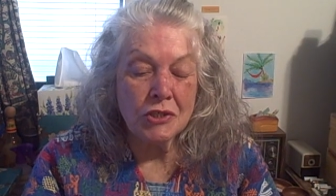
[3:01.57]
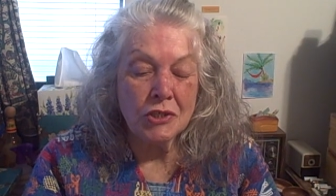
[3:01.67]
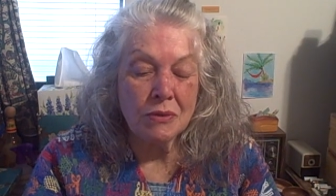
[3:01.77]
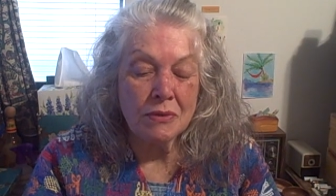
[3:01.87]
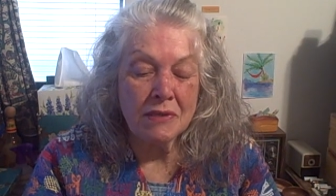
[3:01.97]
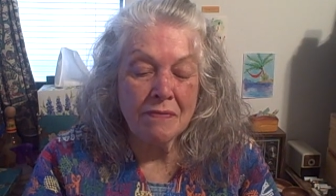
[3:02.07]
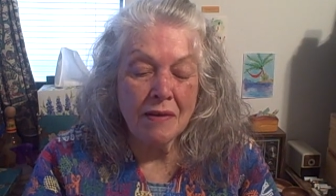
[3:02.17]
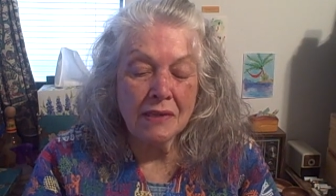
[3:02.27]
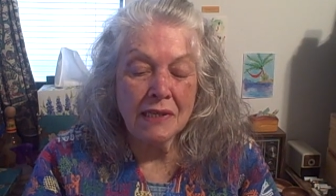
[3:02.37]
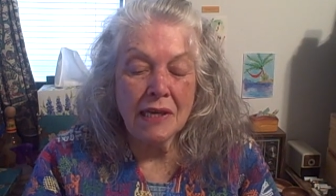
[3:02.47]
as she was
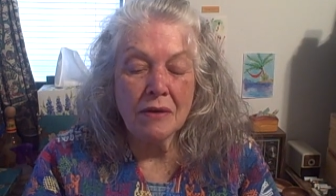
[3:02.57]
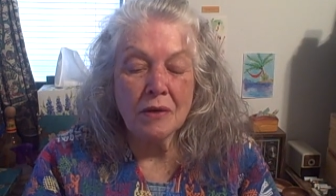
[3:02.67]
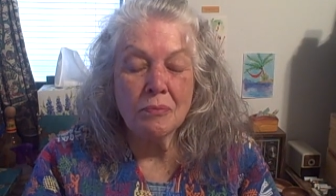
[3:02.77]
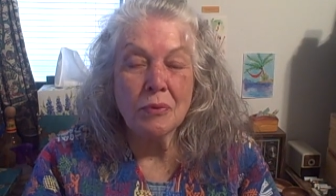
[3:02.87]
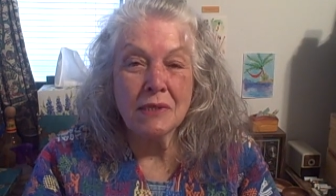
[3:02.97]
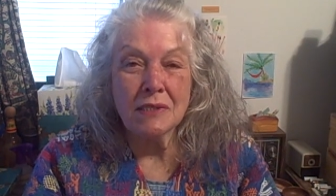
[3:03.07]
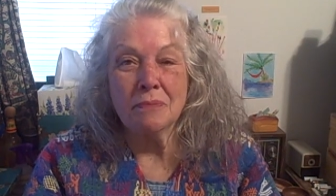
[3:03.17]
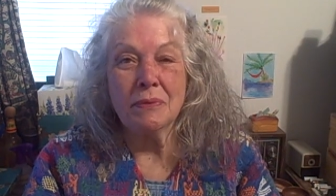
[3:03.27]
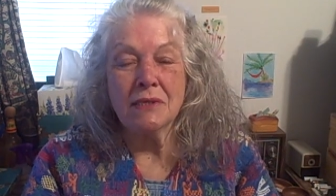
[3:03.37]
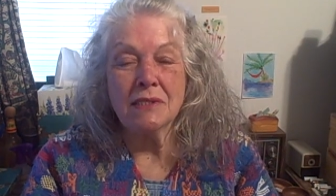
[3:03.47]
falling down a
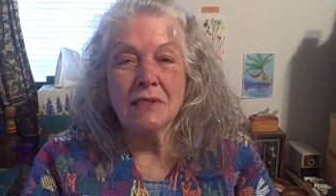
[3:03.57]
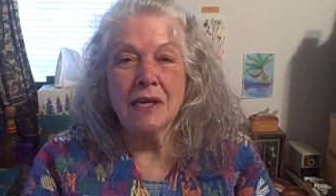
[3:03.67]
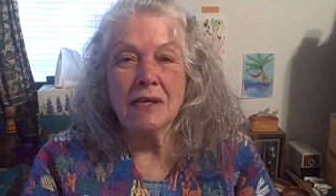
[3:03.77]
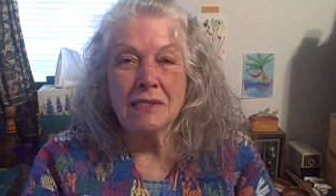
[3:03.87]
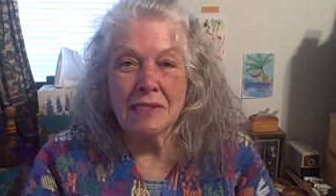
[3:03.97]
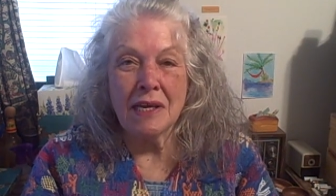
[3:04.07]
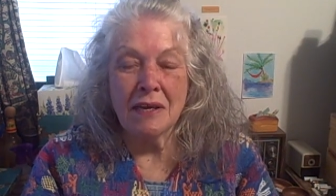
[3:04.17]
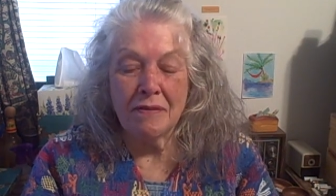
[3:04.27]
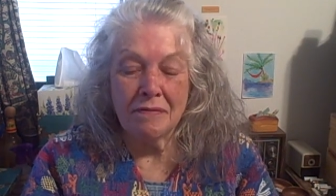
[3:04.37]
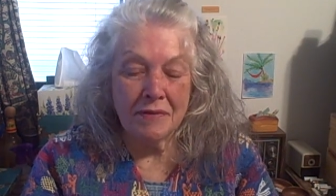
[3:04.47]
precipice and
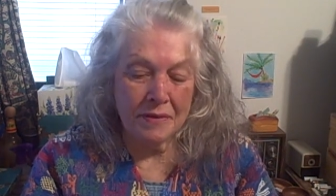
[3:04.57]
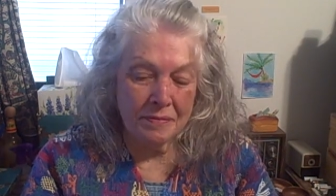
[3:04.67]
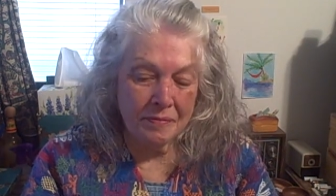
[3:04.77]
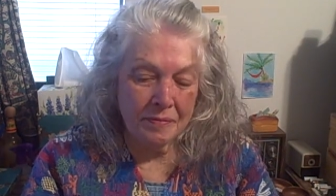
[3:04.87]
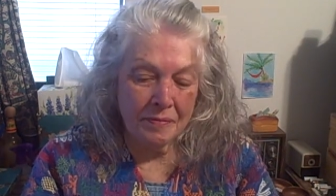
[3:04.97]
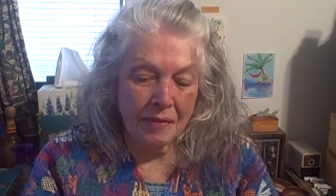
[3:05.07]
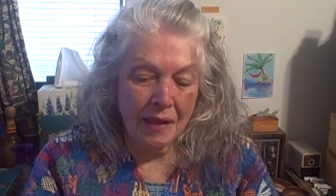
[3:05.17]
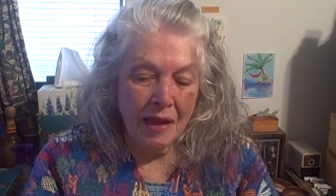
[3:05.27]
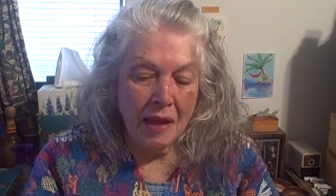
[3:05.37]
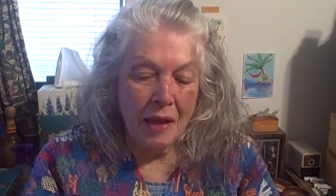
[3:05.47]
saved.
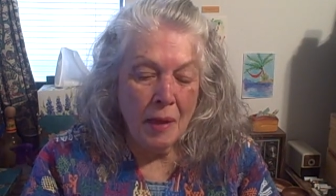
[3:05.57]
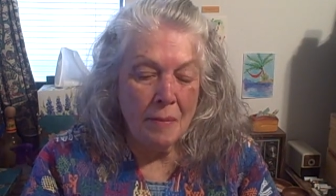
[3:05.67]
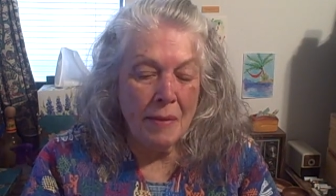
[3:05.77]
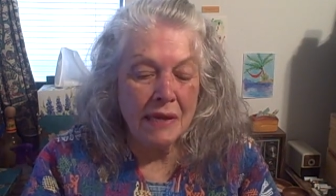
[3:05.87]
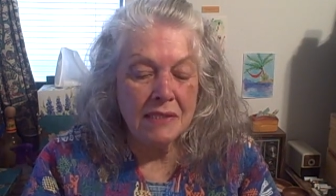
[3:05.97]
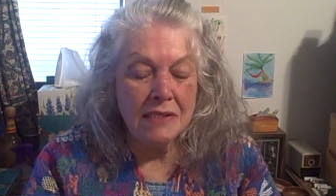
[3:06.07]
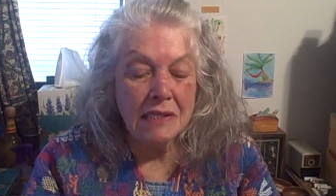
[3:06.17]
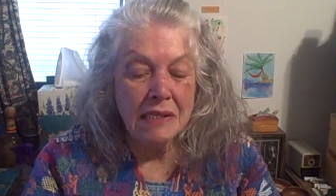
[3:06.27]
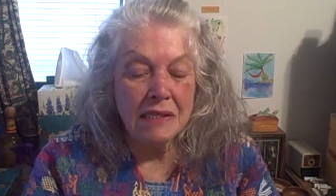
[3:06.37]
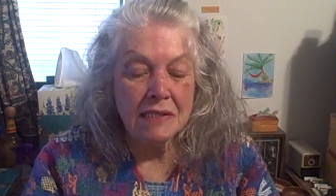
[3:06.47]
Man's
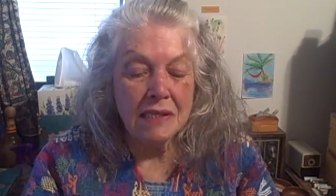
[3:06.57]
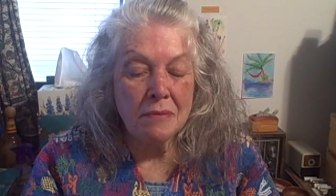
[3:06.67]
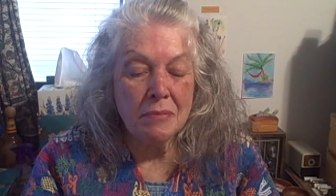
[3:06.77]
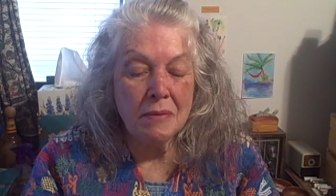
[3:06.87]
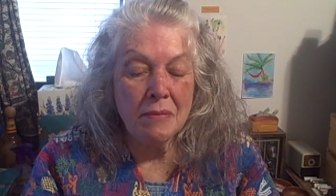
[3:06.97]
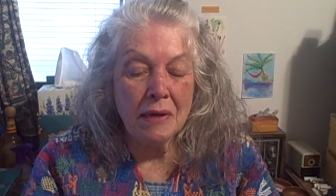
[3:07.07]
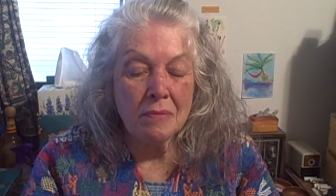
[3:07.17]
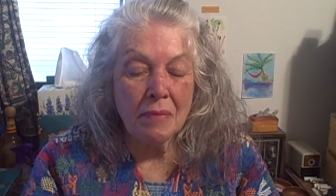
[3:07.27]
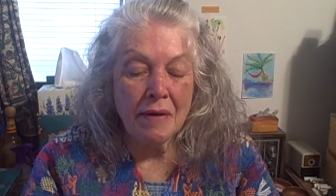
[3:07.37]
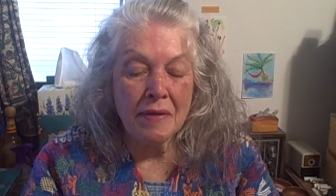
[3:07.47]
needs can be
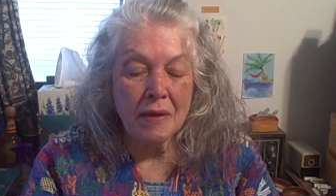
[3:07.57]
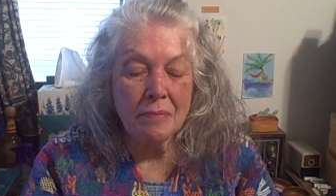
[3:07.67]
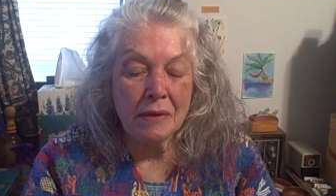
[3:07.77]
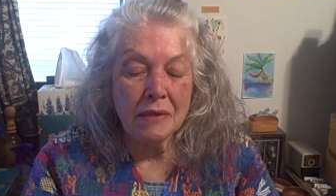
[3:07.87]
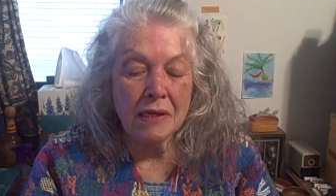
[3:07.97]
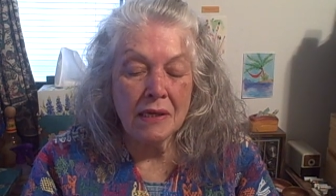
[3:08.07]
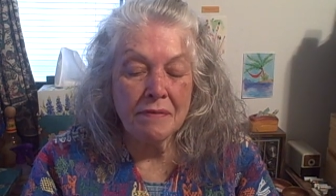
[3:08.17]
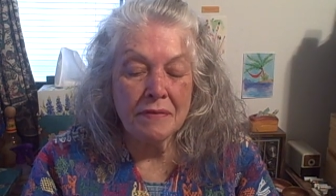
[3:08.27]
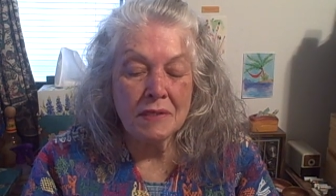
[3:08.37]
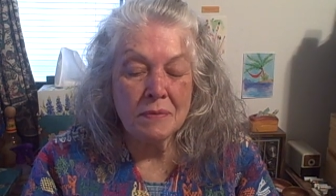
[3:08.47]
met by the ability
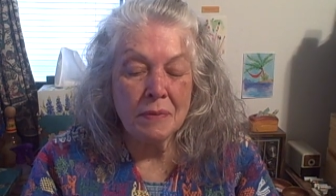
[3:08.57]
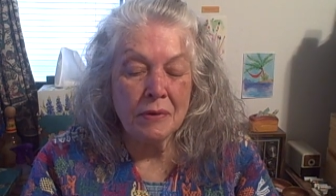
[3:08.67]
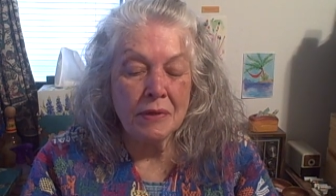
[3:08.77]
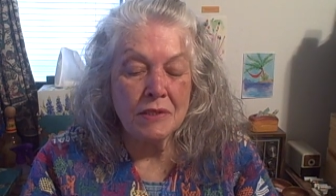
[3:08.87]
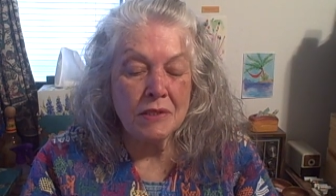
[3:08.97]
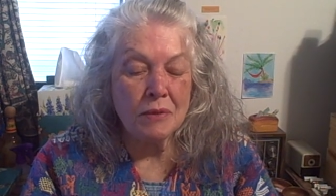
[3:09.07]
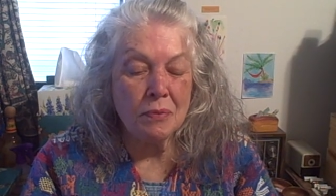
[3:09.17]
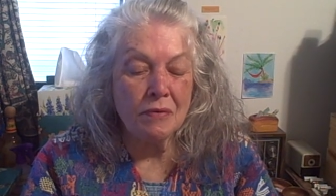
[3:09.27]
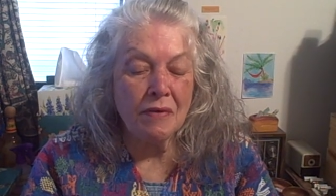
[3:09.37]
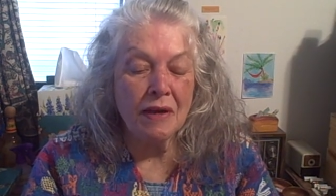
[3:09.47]
of the spirits to
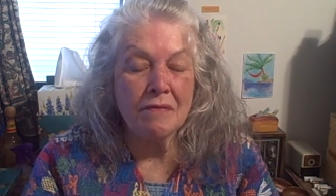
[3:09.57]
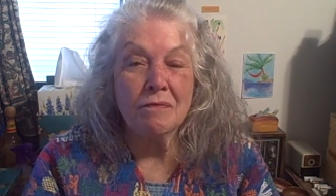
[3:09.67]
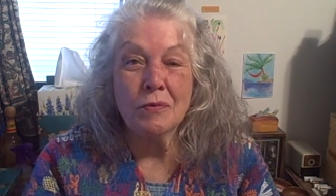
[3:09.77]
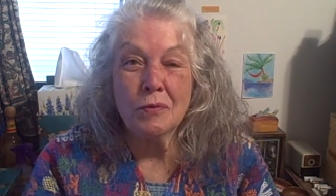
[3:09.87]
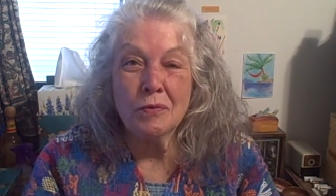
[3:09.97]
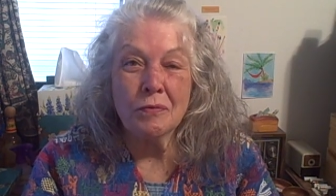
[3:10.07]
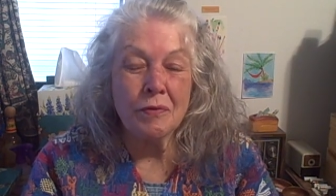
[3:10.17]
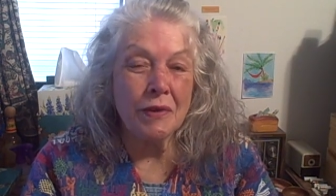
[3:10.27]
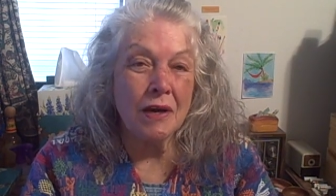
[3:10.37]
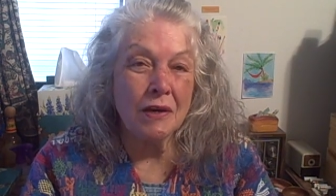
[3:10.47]
provide food for
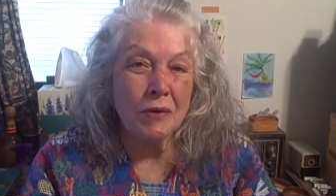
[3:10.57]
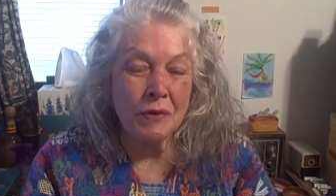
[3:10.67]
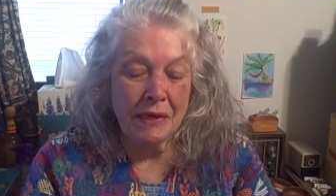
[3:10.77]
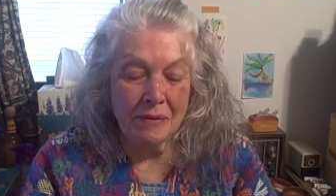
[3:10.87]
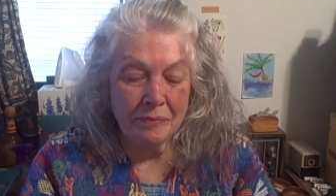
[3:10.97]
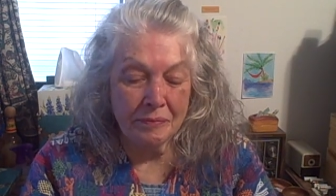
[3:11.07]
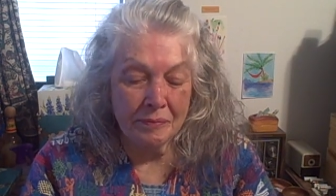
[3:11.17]
the hungry.